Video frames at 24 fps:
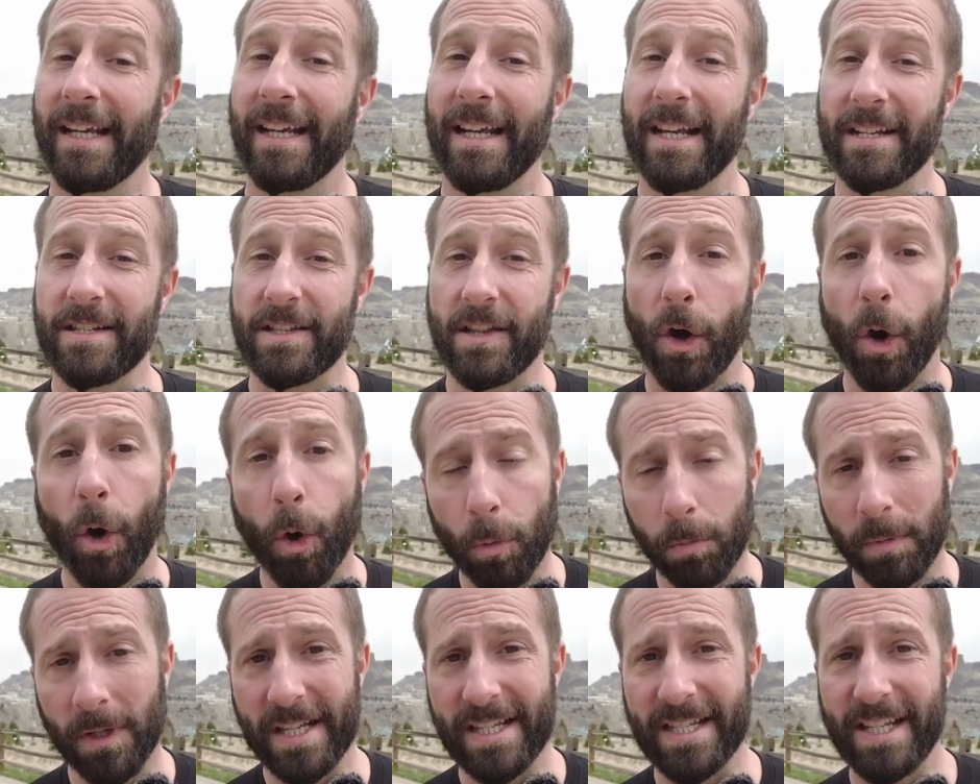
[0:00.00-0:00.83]
is the
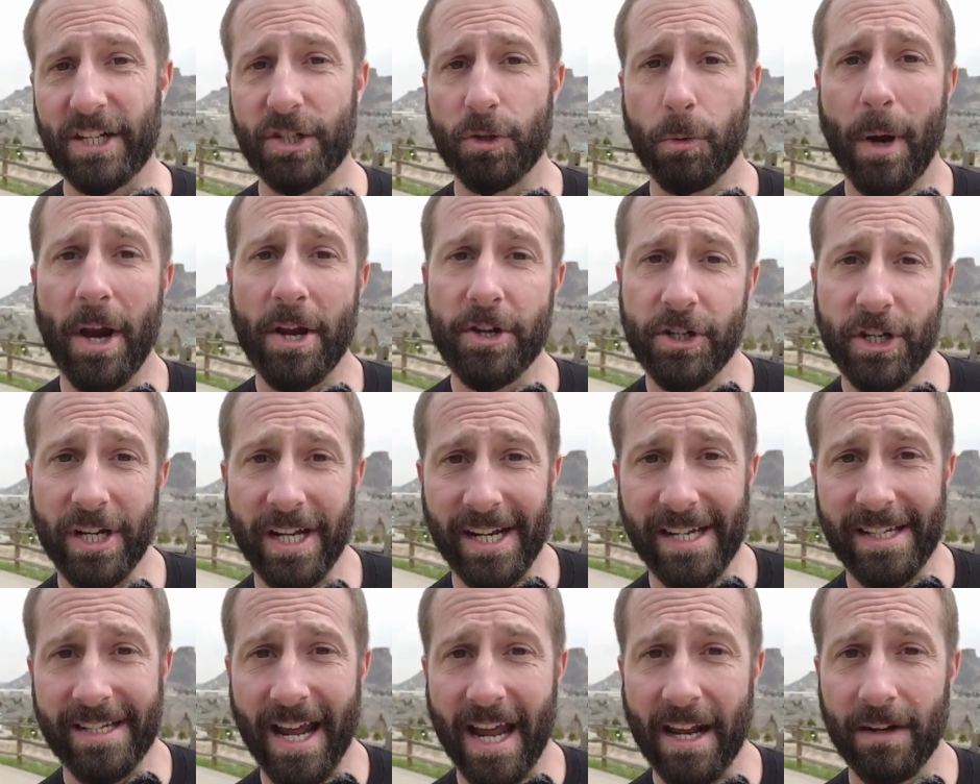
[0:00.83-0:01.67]
homeless situation
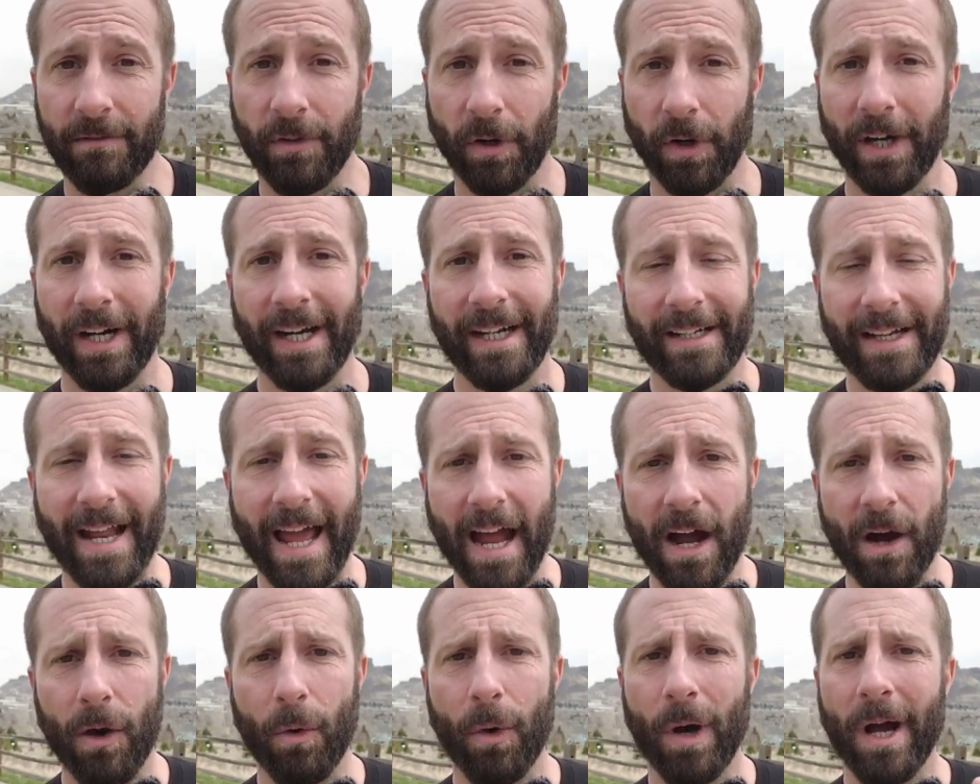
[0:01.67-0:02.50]
in Denver.
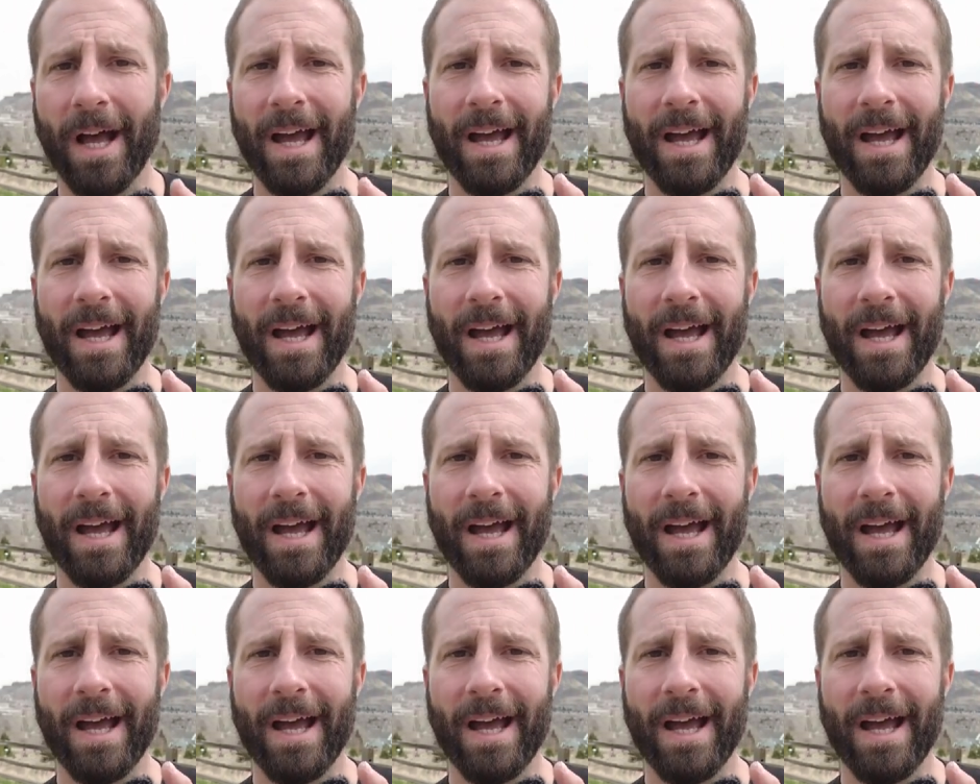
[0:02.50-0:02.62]
Now,